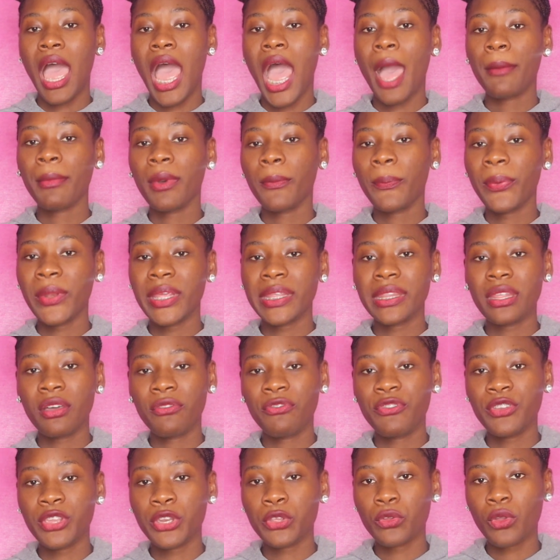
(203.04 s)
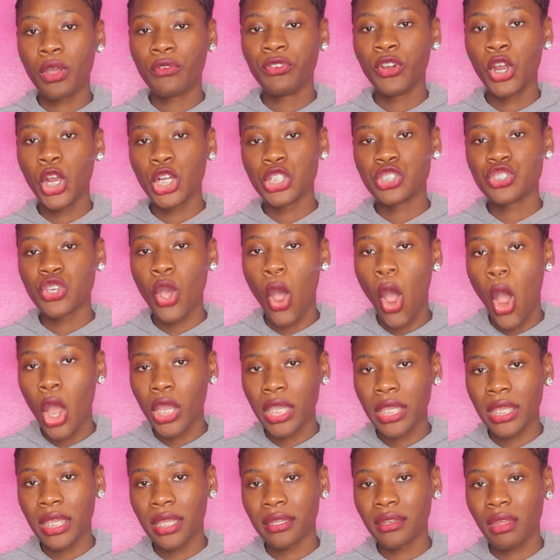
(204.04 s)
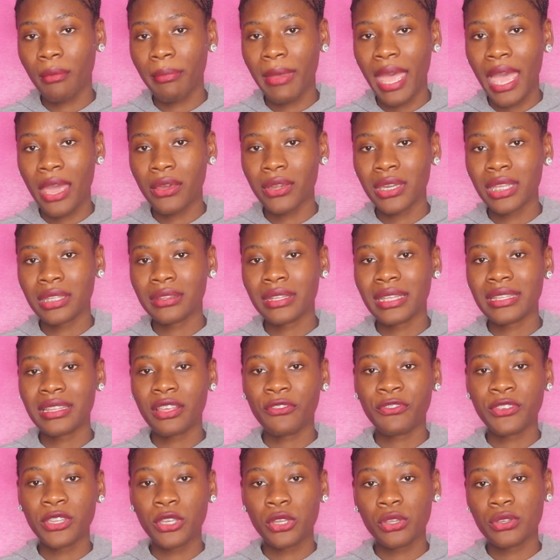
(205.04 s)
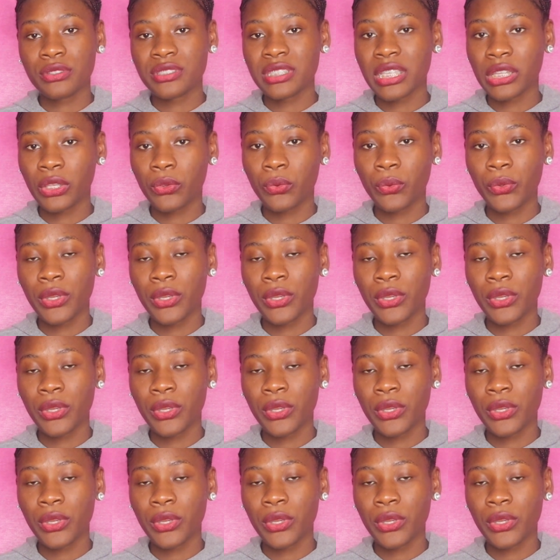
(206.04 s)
I'm gonna play the video of her talking about it. The video is in